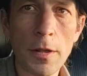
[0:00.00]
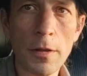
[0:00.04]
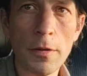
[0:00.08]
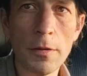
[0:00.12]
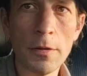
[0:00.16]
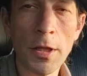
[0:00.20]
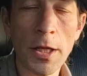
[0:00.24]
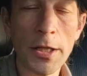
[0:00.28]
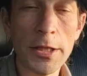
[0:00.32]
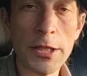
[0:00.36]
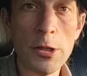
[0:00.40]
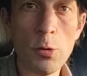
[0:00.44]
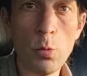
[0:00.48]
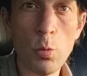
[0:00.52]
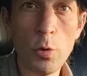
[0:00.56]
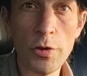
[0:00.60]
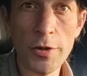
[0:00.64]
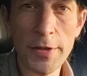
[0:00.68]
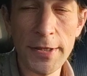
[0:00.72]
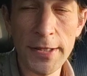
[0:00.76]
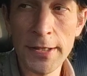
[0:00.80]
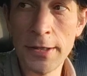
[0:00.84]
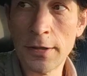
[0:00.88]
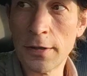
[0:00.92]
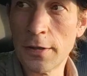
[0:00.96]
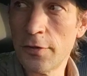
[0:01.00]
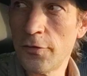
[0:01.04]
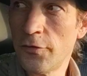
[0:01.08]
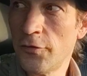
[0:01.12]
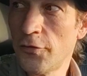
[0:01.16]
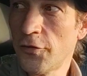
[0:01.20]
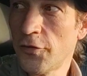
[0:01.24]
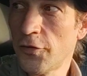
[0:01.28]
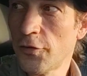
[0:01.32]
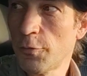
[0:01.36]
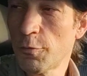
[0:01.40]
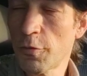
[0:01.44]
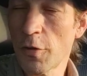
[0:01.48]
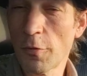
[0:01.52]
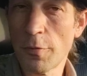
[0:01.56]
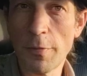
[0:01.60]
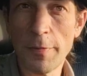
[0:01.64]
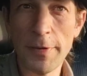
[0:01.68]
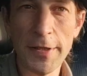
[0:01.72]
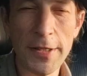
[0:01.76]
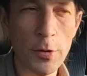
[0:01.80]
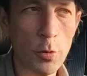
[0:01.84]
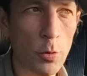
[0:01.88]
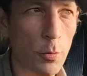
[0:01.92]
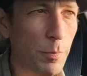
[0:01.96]
like you would in England,
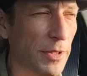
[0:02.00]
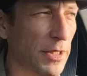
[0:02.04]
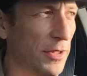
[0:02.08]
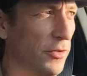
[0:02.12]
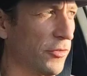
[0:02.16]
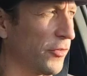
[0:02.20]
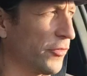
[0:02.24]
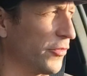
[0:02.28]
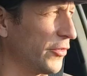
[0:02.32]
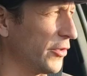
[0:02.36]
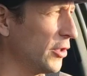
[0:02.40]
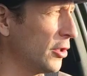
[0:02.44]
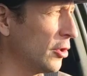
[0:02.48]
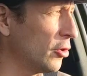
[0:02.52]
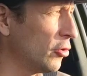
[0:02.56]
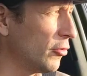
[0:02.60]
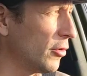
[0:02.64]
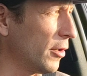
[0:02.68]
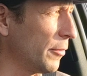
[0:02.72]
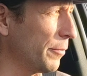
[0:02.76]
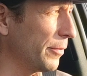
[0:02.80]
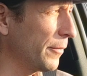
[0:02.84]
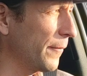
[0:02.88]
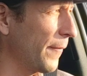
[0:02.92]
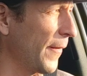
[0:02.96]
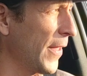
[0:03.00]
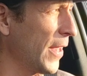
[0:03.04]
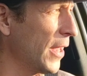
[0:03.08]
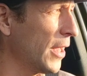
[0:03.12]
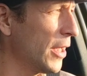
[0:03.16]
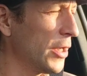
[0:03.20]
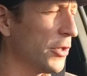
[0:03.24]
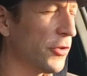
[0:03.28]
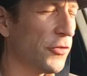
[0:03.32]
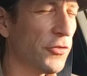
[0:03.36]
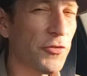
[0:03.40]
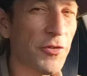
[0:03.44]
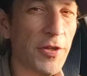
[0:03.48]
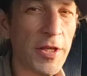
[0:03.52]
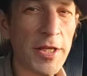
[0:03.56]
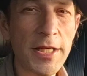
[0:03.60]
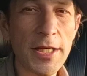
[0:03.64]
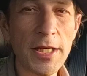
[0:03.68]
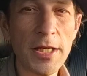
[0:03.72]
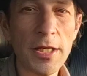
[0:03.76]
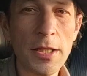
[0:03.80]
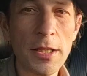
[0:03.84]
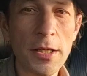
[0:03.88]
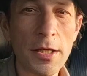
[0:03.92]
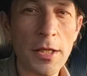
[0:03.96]
probably, or places in Europe,
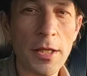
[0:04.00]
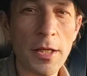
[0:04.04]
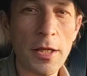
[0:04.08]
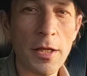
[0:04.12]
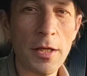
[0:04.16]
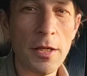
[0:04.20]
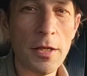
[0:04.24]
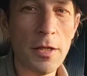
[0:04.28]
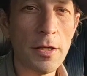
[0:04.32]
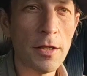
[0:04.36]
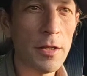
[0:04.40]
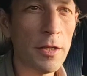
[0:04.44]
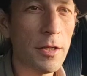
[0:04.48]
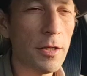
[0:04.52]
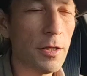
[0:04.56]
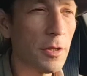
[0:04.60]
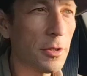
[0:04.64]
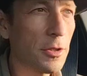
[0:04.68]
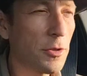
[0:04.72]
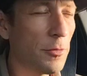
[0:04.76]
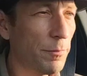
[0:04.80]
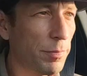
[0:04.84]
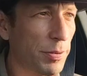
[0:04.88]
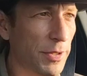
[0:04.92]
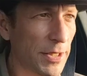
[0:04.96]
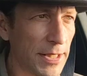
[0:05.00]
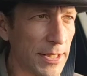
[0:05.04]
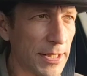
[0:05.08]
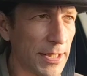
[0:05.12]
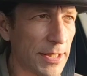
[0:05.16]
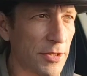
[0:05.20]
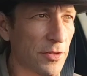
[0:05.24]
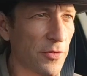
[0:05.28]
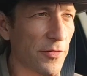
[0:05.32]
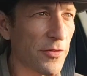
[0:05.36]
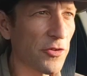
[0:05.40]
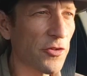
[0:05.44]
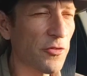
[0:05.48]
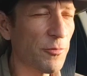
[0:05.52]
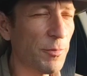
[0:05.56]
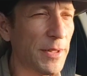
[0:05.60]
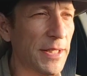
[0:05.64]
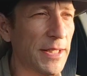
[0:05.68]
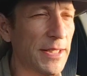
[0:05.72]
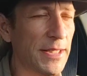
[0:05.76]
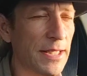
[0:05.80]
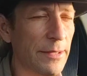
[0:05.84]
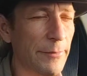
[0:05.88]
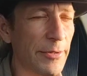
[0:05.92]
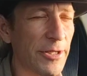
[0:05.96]
sticking completely to the
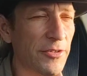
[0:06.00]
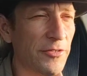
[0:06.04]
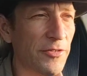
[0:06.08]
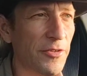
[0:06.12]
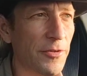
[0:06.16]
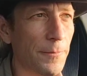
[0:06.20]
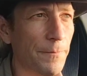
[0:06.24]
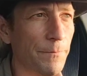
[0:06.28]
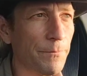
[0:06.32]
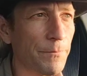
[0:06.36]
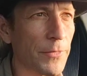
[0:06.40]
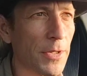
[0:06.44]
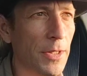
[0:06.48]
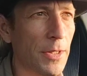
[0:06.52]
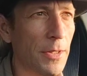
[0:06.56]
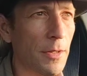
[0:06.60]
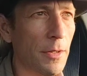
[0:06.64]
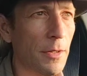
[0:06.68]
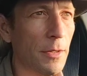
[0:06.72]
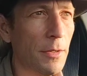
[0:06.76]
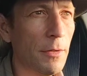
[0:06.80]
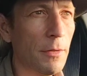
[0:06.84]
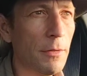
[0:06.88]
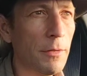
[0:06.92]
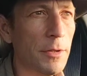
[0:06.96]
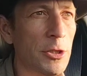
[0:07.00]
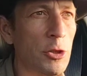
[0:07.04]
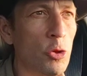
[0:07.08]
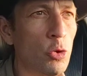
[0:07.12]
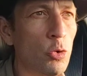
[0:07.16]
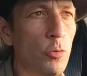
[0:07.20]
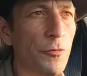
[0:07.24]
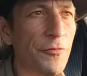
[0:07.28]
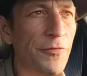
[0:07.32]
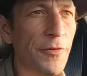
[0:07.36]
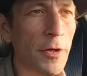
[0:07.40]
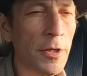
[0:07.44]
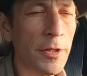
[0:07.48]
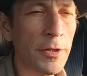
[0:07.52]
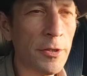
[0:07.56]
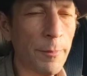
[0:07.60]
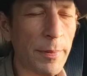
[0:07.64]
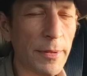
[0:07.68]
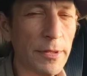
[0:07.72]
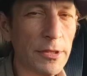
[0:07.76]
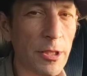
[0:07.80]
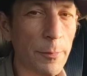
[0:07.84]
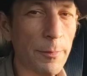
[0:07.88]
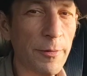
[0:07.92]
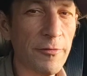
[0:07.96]
speed limit, you'll find a
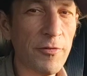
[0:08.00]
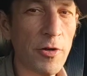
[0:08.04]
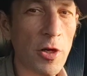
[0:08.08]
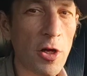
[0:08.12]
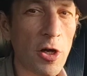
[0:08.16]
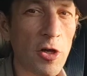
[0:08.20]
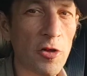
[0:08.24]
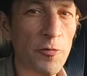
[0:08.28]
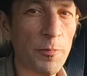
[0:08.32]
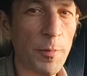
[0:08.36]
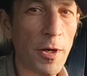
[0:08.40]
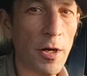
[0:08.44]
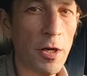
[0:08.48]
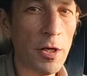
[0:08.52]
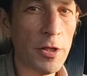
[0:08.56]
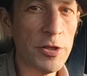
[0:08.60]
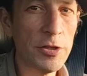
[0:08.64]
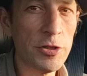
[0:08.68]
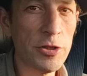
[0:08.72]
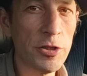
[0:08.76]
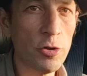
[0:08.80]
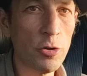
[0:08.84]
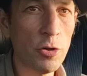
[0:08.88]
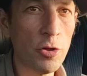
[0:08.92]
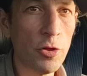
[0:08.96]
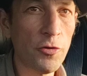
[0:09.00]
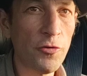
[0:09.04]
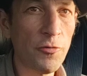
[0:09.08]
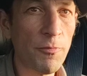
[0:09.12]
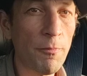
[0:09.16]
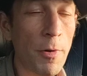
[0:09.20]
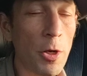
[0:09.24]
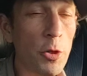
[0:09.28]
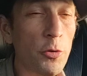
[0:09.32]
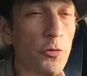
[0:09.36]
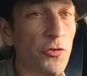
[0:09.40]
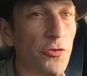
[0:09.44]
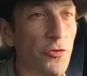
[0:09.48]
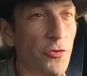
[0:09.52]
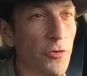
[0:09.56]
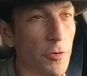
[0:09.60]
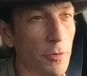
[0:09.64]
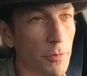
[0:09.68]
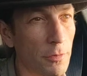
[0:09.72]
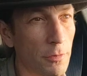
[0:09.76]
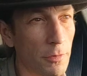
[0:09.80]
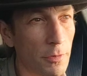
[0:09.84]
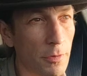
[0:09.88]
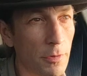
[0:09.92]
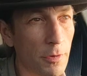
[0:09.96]
build-up of cars behind you, because most
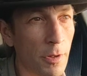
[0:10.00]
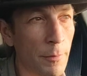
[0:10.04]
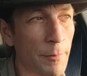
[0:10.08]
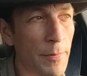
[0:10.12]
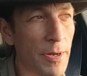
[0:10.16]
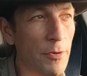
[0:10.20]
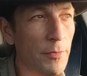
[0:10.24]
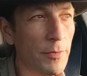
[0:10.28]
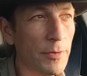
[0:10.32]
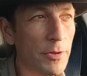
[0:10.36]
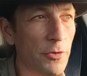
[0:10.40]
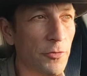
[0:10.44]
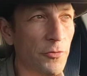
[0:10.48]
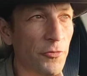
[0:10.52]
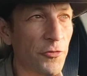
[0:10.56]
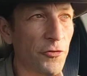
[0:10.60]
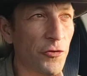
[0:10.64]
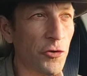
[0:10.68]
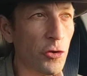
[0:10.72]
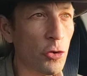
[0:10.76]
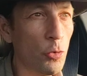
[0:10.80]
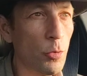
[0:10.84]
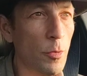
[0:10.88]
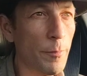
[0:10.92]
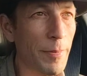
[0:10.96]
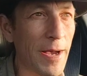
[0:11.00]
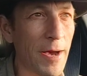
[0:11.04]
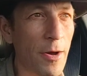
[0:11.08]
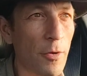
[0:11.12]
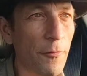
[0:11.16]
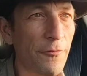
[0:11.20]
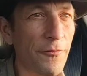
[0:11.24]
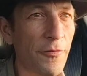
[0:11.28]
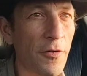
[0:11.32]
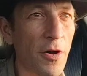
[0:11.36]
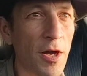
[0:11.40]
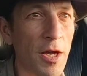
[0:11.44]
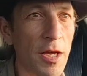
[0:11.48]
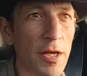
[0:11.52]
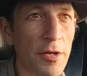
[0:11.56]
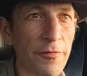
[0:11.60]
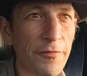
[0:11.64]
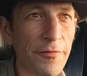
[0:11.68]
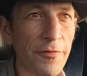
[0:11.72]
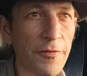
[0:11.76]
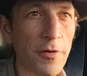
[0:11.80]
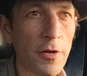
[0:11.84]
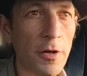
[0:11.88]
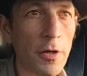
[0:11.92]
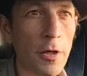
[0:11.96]
Americans do about
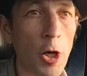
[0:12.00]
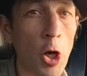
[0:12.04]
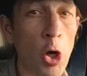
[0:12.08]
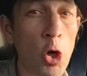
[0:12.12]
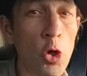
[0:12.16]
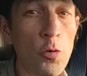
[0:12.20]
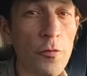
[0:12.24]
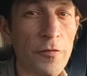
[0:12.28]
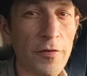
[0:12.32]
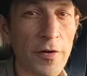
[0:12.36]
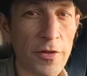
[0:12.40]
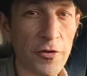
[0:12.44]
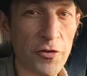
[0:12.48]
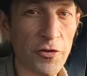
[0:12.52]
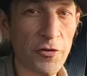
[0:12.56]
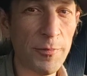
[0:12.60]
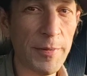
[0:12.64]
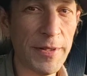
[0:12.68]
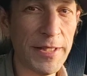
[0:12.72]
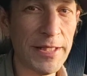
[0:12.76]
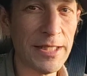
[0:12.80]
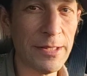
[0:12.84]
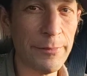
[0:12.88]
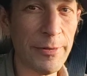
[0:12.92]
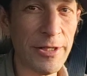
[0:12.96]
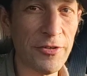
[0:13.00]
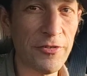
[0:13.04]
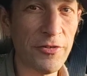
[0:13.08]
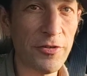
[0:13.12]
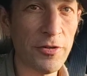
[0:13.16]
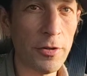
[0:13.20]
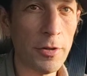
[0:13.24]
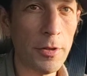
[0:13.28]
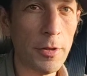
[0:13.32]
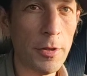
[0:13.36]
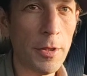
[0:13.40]
5 over the speed limit.